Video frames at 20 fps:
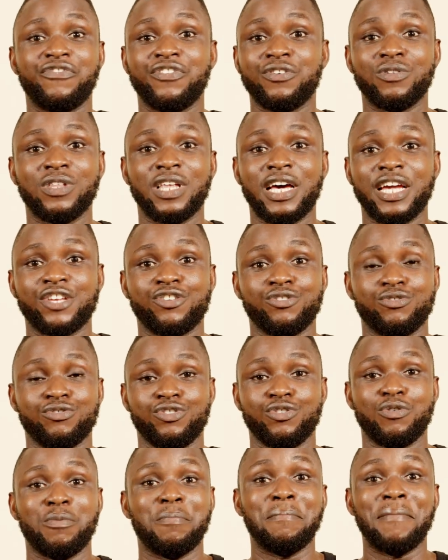feel like
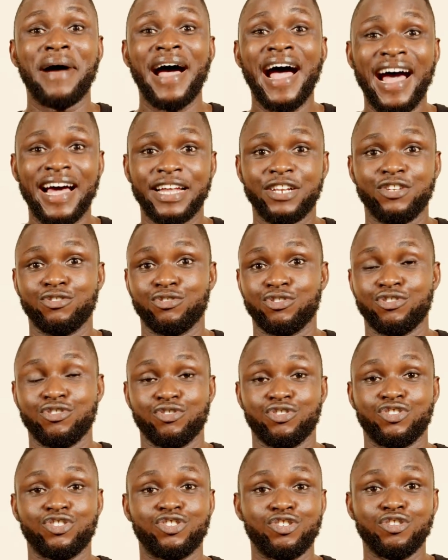you're mad, you're
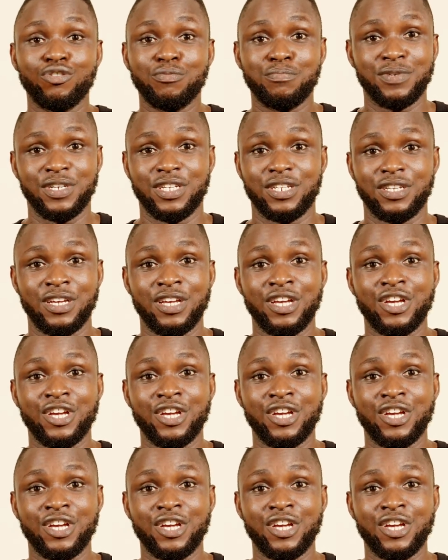stupid,